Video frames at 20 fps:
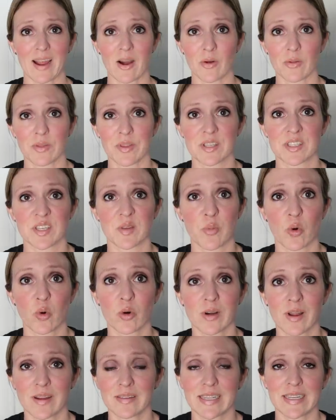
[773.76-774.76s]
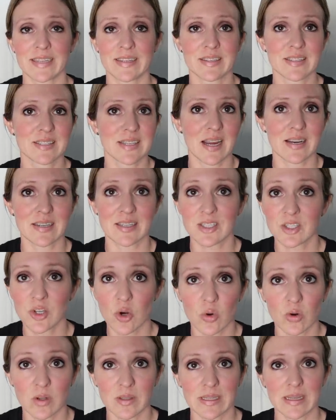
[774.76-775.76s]
out. The support on the inside is
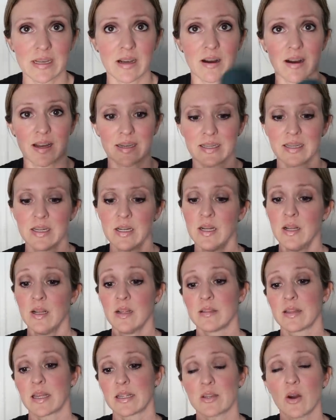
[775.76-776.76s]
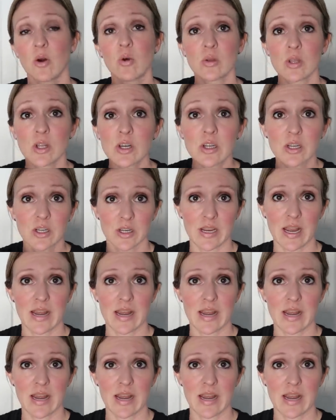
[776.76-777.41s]
totally gone. They don't look good